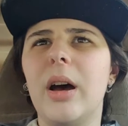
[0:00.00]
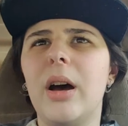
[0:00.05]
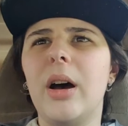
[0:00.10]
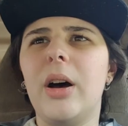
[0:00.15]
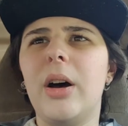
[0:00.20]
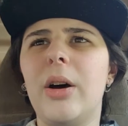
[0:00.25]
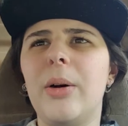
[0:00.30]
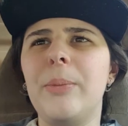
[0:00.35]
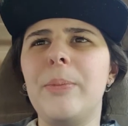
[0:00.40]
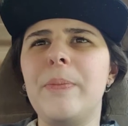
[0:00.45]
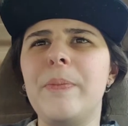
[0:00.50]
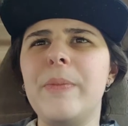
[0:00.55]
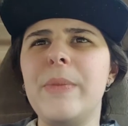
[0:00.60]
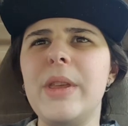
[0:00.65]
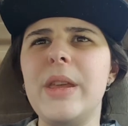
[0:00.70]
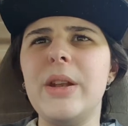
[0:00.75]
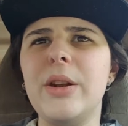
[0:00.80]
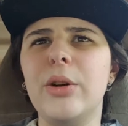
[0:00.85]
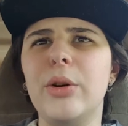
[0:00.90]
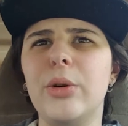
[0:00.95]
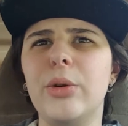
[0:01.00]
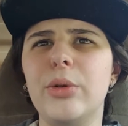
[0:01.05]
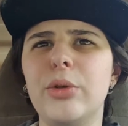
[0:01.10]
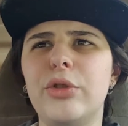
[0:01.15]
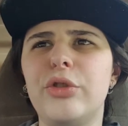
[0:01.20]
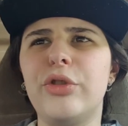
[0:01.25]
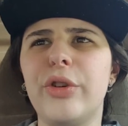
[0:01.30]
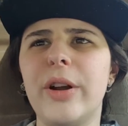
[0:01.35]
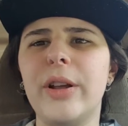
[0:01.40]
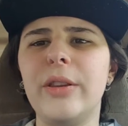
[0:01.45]
you know,
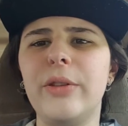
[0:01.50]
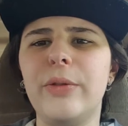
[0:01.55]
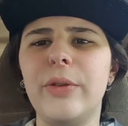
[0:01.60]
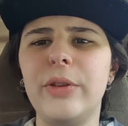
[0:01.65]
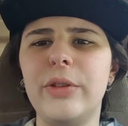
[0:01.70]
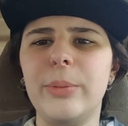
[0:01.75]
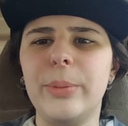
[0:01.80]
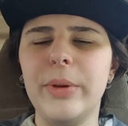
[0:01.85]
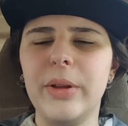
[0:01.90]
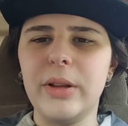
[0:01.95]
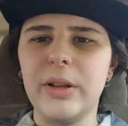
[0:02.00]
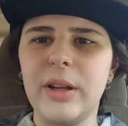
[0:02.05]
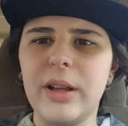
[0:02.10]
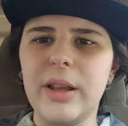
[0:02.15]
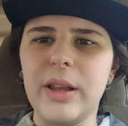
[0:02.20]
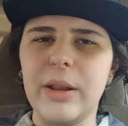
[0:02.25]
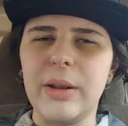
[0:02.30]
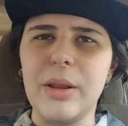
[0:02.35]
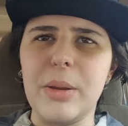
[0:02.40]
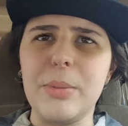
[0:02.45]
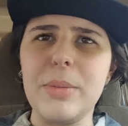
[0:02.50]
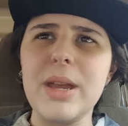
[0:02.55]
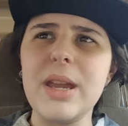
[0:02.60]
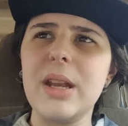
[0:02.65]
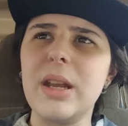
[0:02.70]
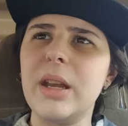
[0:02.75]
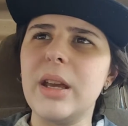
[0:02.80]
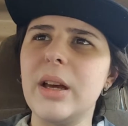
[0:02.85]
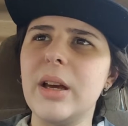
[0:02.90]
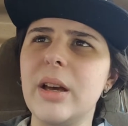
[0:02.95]
trans visibility in the
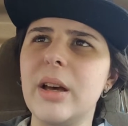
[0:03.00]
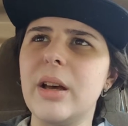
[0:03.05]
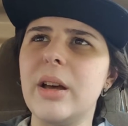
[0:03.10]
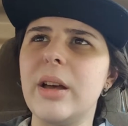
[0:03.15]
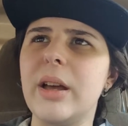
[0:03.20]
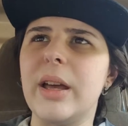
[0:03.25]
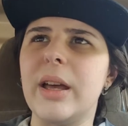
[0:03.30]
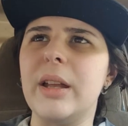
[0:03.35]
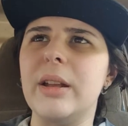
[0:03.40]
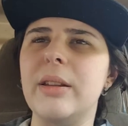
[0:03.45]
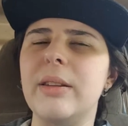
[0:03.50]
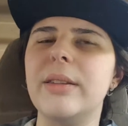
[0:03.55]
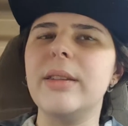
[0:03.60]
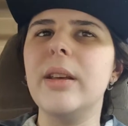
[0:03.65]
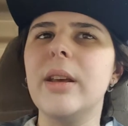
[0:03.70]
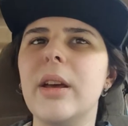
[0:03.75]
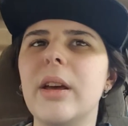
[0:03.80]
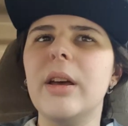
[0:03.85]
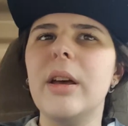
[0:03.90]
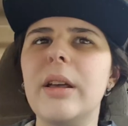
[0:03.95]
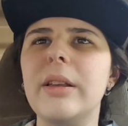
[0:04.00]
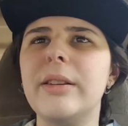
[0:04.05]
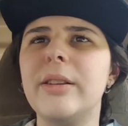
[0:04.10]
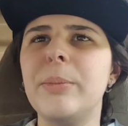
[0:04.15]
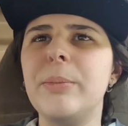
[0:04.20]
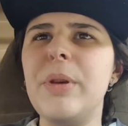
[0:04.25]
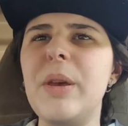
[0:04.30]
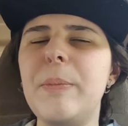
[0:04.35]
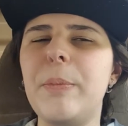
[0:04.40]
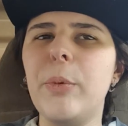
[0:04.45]
media, and
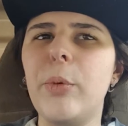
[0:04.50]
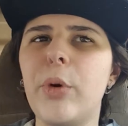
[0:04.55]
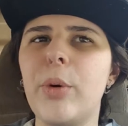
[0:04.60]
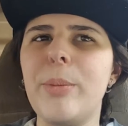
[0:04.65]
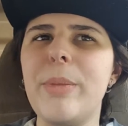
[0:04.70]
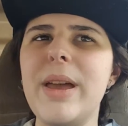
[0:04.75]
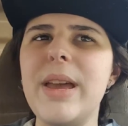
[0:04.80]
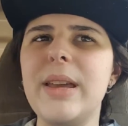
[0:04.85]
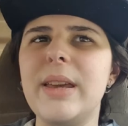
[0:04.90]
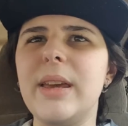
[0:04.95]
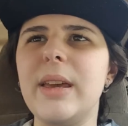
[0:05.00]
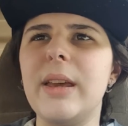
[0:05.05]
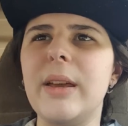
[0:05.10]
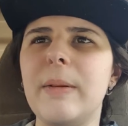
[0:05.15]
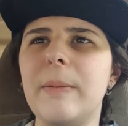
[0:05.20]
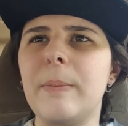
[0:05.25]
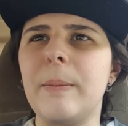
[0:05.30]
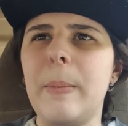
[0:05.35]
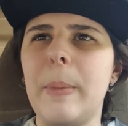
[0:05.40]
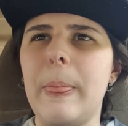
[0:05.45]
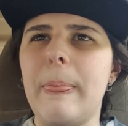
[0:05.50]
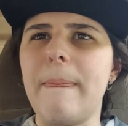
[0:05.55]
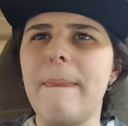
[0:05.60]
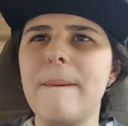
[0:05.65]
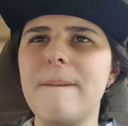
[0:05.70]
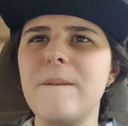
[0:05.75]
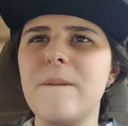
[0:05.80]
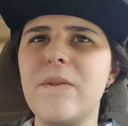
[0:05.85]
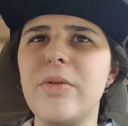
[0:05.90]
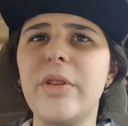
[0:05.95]
some people were making
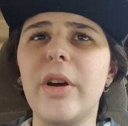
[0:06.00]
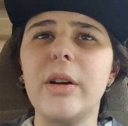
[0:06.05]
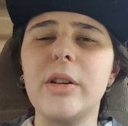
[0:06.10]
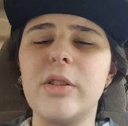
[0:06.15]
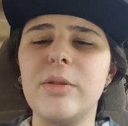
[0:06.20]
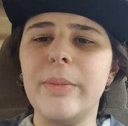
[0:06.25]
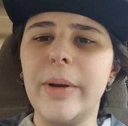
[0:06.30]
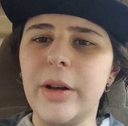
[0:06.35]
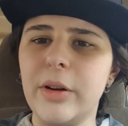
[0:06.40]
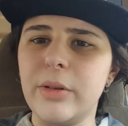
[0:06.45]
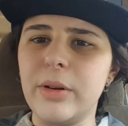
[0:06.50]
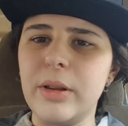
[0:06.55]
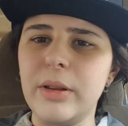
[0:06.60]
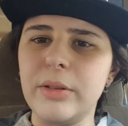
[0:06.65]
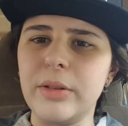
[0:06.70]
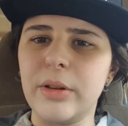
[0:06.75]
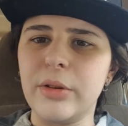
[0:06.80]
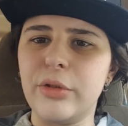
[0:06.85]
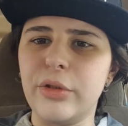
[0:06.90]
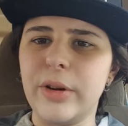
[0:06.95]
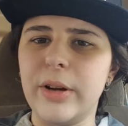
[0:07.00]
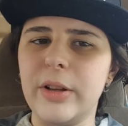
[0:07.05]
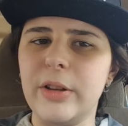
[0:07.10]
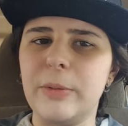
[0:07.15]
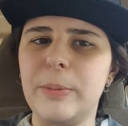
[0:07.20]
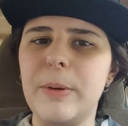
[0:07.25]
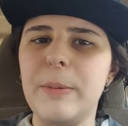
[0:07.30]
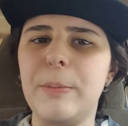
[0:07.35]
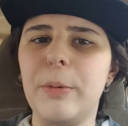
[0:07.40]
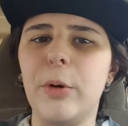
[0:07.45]
documentaries on
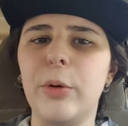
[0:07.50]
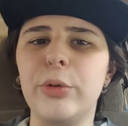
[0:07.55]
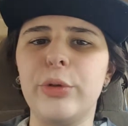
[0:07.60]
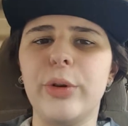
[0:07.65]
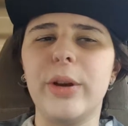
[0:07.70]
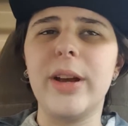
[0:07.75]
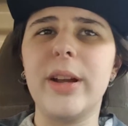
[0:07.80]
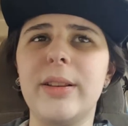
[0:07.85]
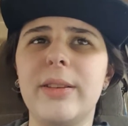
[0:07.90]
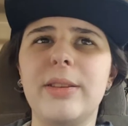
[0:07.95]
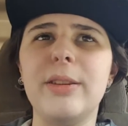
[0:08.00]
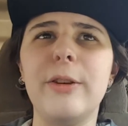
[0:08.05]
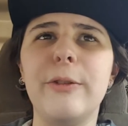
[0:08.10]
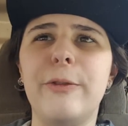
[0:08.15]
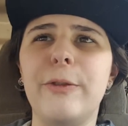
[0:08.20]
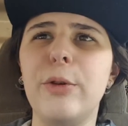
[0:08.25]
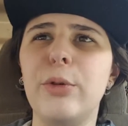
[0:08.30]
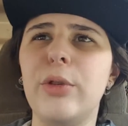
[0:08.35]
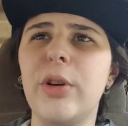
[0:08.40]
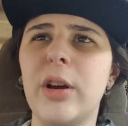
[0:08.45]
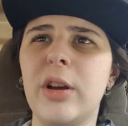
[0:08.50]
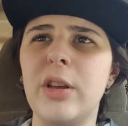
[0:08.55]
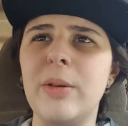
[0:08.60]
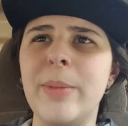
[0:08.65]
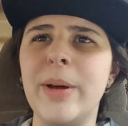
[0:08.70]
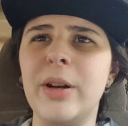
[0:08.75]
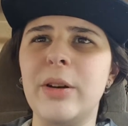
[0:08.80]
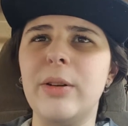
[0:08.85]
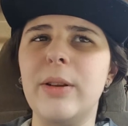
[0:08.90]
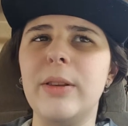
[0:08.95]
trans people. So I got to see a few
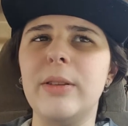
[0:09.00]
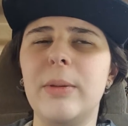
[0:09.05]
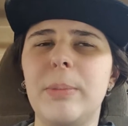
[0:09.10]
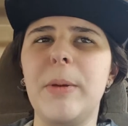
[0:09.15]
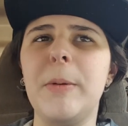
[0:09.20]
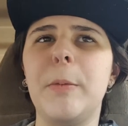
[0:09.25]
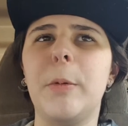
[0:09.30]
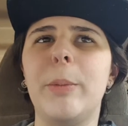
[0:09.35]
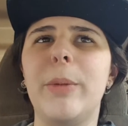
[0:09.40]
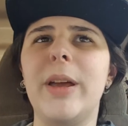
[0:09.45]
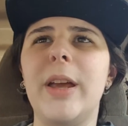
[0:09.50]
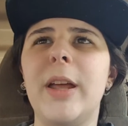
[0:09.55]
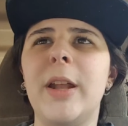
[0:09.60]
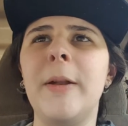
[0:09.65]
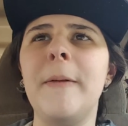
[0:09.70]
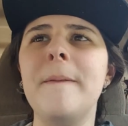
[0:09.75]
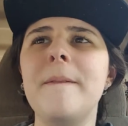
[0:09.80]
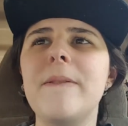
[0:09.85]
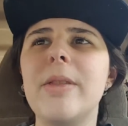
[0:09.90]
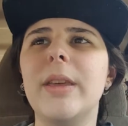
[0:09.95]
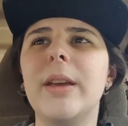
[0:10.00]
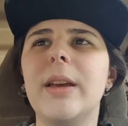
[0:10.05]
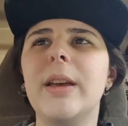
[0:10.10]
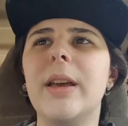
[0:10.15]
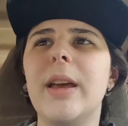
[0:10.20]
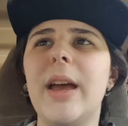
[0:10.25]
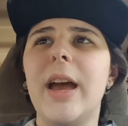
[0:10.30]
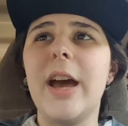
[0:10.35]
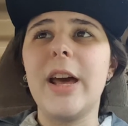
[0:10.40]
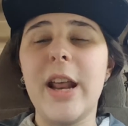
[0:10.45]
documentaries that people made.
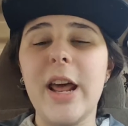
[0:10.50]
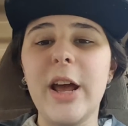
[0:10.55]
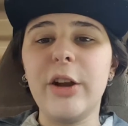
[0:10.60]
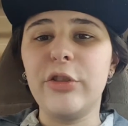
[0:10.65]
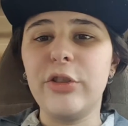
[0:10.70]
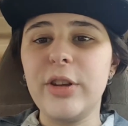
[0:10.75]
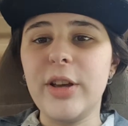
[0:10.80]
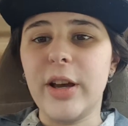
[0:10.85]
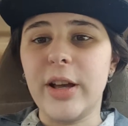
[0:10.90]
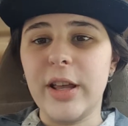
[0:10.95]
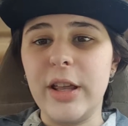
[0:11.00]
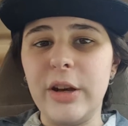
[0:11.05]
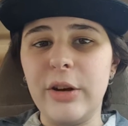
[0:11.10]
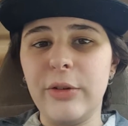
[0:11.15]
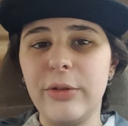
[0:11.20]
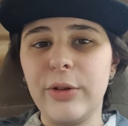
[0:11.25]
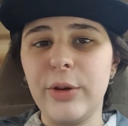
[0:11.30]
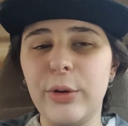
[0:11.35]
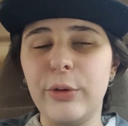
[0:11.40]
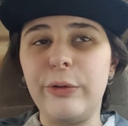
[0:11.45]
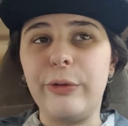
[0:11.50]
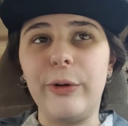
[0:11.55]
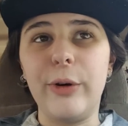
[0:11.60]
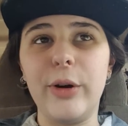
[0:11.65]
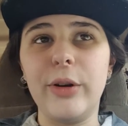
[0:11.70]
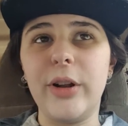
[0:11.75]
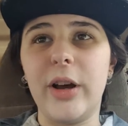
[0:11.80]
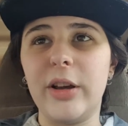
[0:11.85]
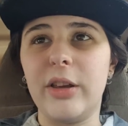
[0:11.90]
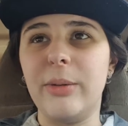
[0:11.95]
And I actually got interviewed
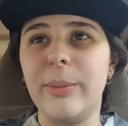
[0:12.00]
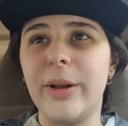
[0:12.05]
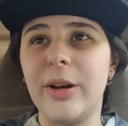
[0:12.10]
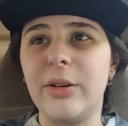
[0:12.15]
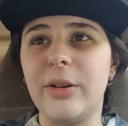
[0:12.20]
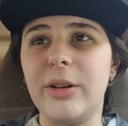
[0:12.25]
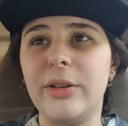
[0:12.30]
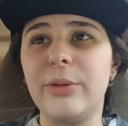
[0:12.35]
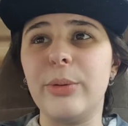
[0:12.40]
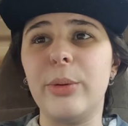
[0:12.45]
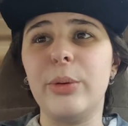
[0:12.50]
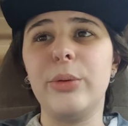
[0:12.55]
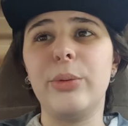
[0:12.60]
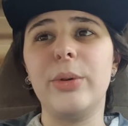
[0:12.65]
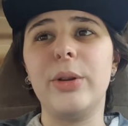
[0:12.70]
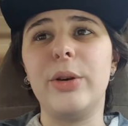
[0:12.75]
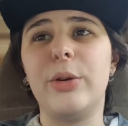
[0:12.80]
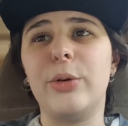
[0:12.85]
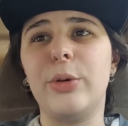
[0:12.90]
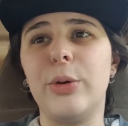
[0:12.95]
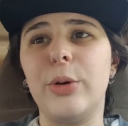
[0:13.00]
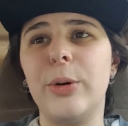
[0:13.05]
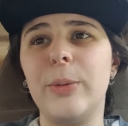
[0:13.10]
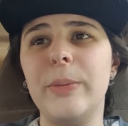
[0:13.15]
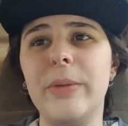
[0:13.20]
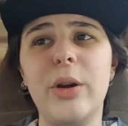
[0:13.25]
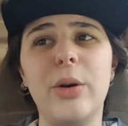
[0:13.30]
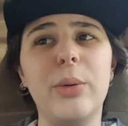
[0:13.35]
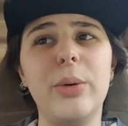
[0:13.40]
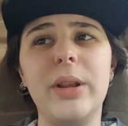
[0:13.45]
for a documentary, so it was really cool,
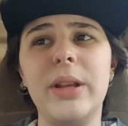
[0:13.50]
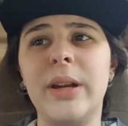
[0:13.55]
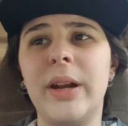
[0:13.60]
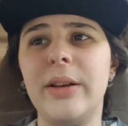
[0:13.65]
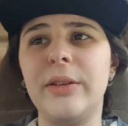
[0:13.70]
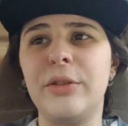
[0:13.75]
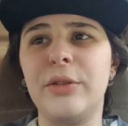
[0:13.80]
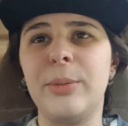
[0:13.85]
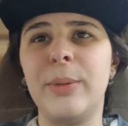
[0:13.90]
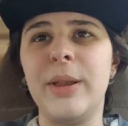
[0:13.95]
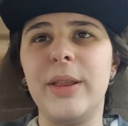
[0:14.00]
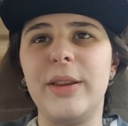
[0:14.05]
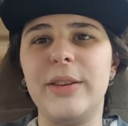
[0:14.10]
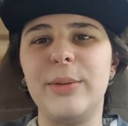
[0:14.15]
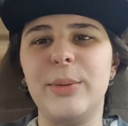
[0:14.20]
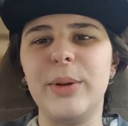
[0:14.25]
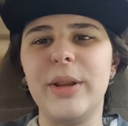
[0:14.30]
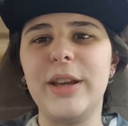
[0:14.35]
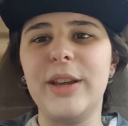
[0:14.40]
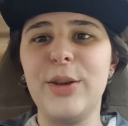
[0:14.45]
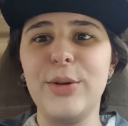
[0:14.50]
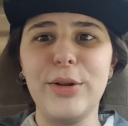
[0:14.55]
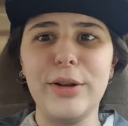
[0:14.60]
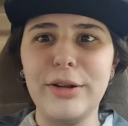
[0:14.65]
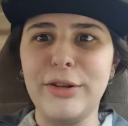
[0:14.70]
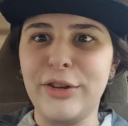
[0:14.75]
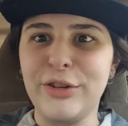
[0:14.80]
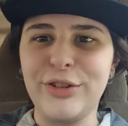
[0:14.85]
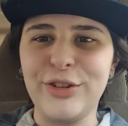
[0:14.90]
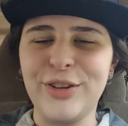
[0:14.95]
and they were really nice to me, and they were like, you
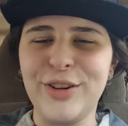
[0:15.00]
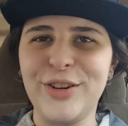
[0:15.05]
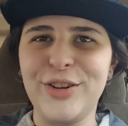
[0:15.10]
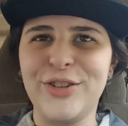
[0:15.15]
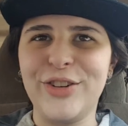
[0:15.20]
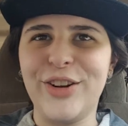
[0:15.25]
did such a good